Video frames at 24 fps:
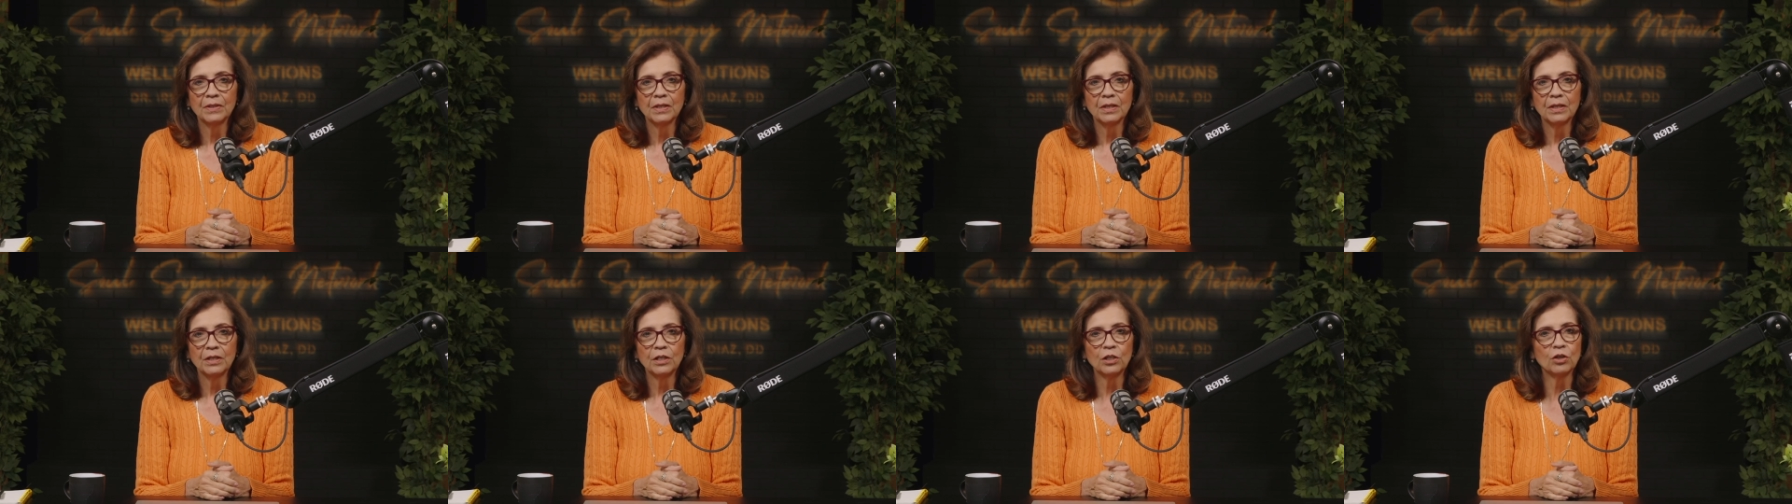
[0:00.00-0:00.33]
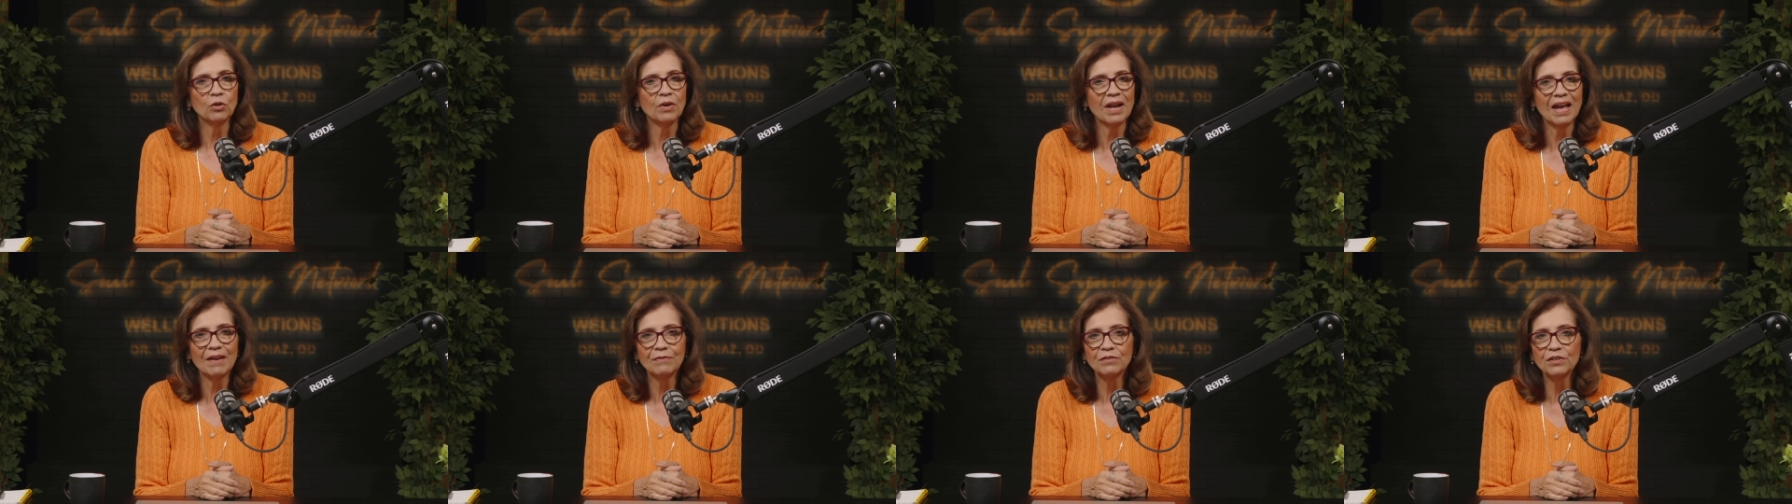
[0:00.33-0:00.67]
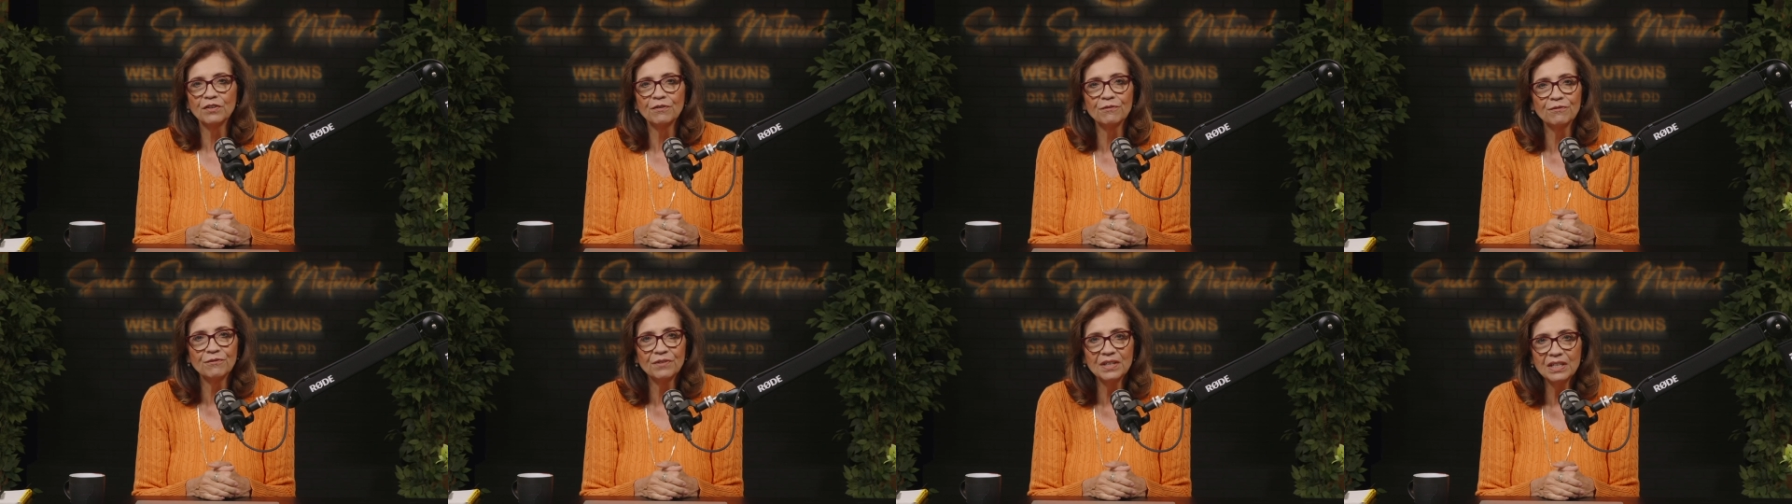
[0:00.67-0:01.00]
You don't have to
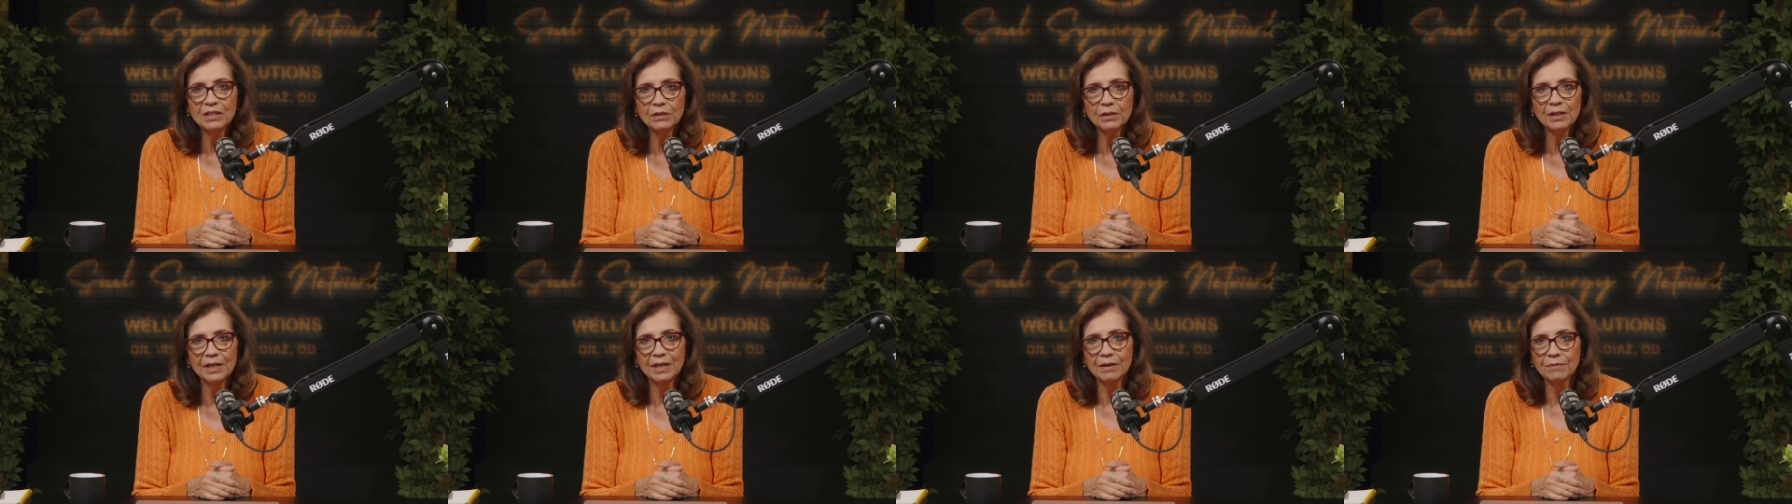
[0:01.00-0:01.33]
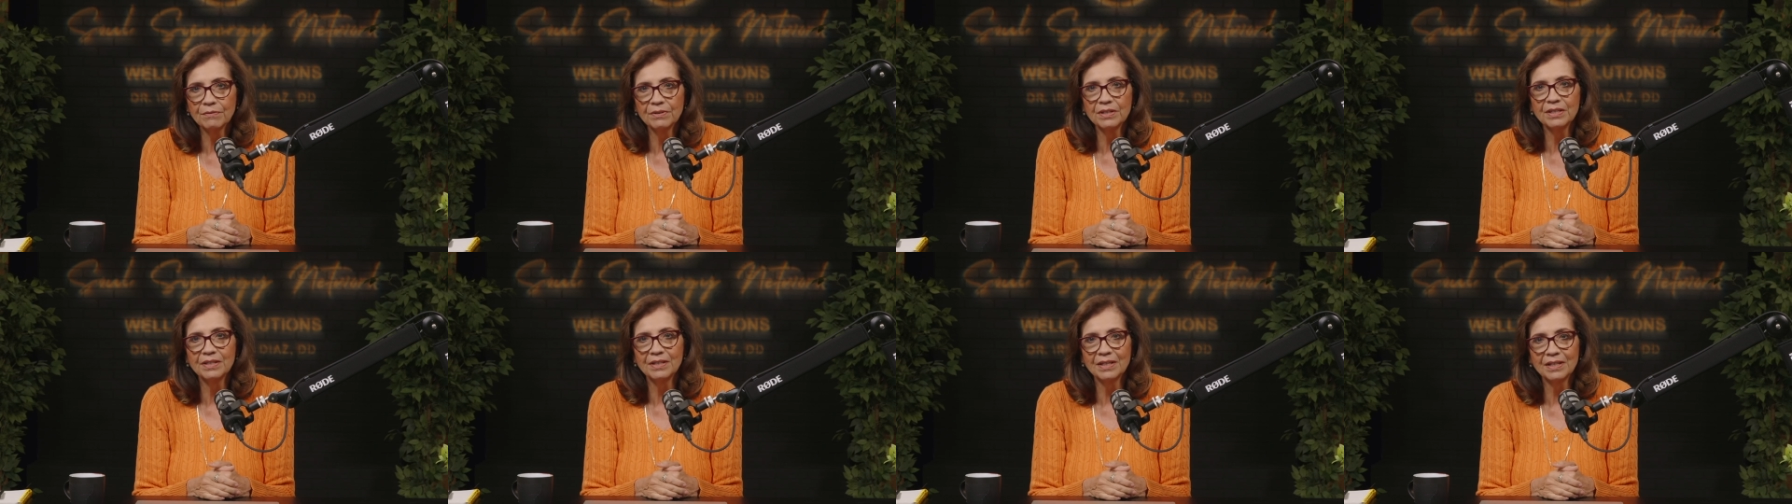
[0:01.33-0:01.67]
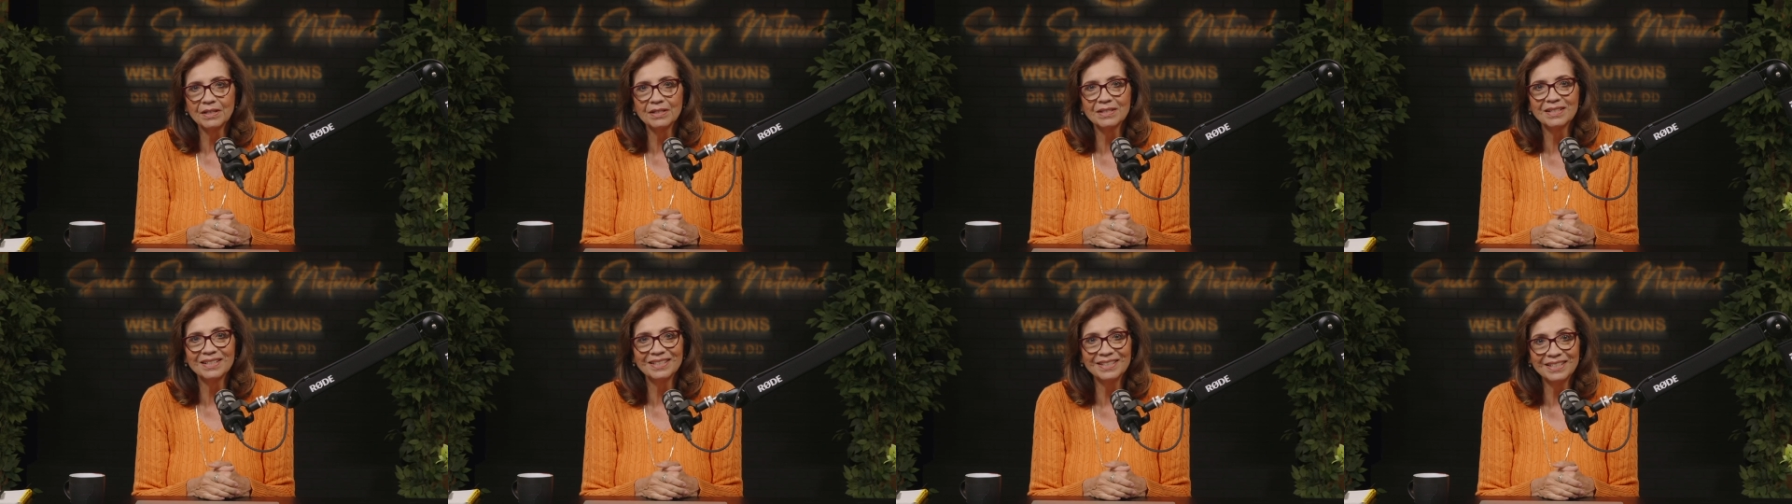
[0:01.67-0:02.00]
feel everything
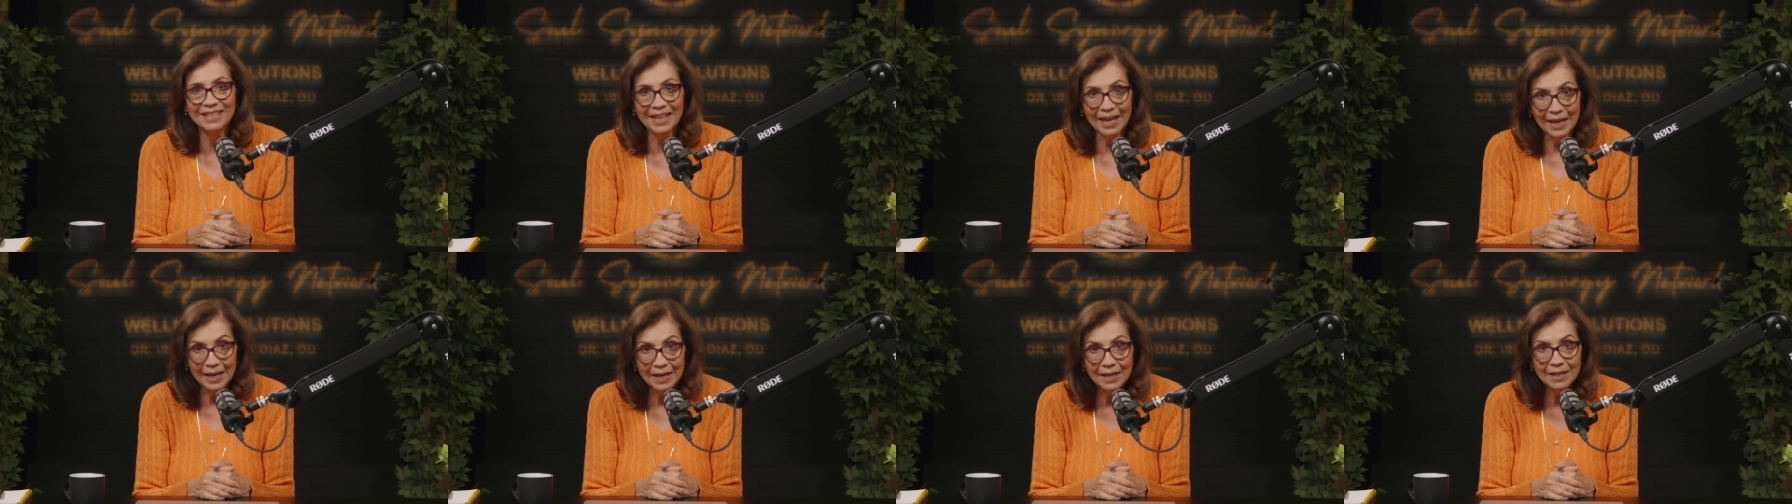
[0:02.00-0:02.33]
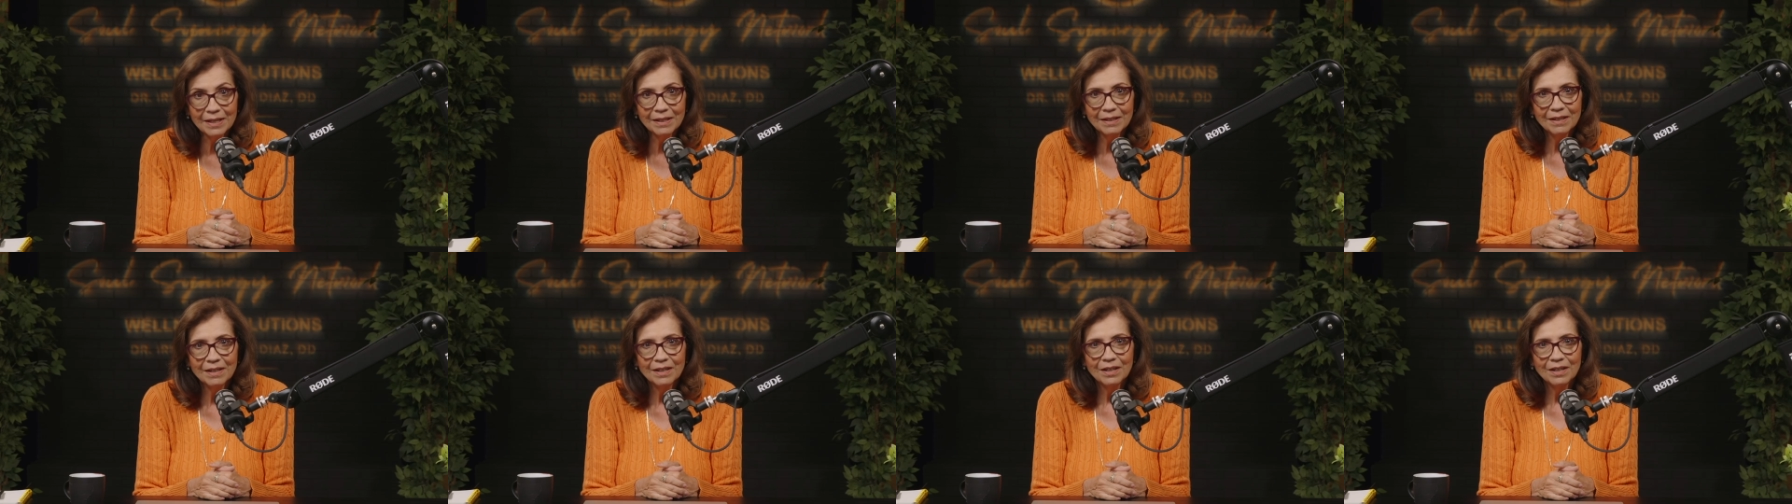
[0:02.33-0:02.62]
today.